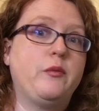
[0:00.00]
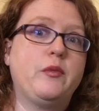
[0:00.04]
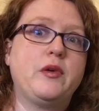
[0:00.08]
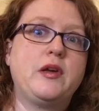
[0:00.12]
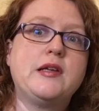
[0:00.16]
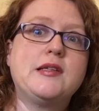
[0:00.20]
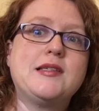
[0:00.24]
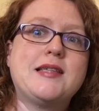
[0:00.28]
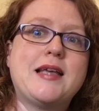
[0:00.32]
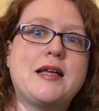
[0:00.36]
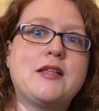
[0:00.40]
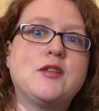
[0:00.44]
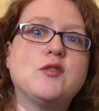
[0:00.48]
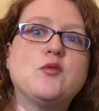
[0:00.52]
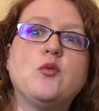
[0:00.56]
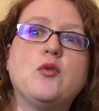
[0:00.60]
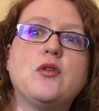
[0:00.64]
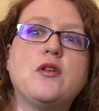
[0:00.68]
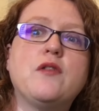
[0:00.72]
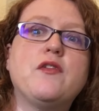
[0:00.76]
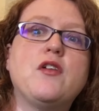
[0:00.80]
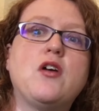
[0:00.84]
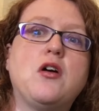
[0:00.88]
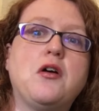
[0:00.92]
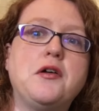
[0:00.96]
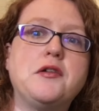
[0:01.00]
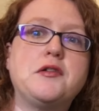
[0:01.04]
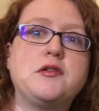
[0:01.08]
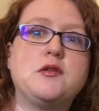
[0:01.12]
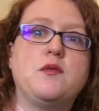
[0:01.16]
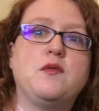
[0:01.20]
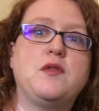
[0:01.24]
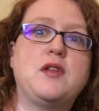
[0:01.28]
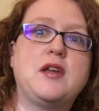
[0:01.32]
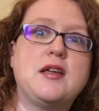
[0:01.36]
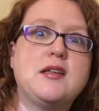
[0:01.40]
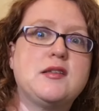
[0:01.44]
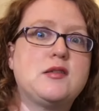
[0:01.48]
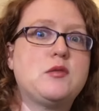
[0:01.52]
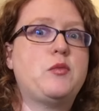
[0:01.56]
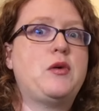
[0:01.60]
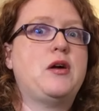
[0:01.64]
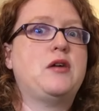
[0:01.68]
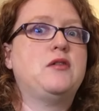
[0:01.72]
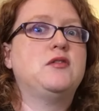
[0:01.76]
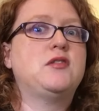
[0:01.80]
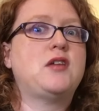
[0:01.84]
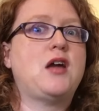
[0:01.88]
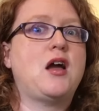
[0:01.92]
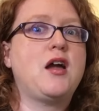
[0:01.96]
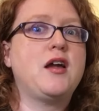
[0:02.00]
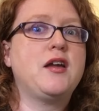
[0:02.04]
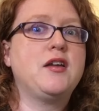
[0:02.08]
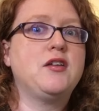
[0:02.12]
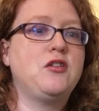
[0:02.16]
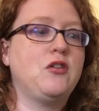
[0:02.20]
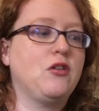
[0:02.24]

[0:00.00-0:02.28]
Because that's one of the awesome things about dyeing